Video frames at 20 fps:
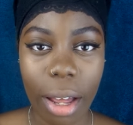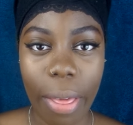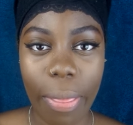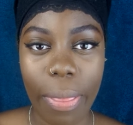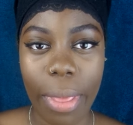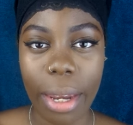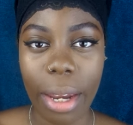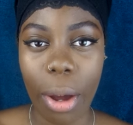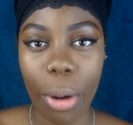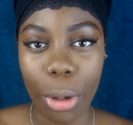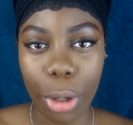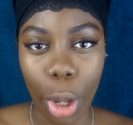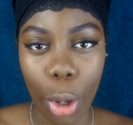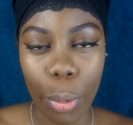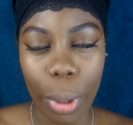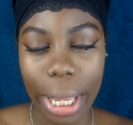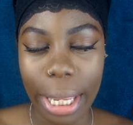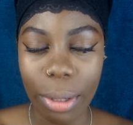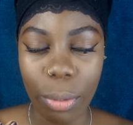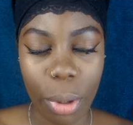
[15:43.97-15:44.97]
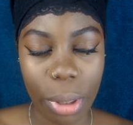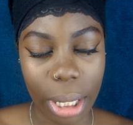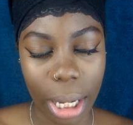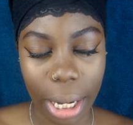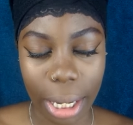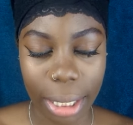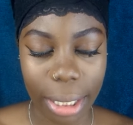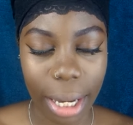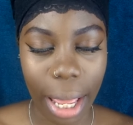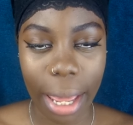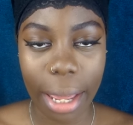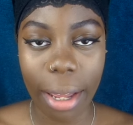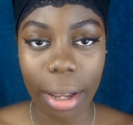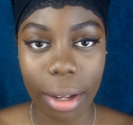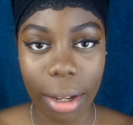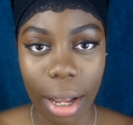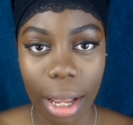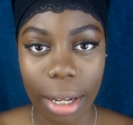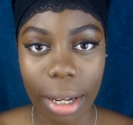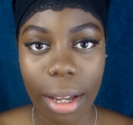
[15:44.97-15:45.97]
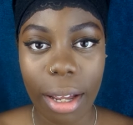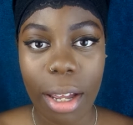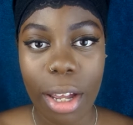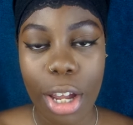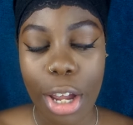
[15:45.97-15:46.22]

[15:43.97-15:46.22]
and then I'll go in with like a lighter colour.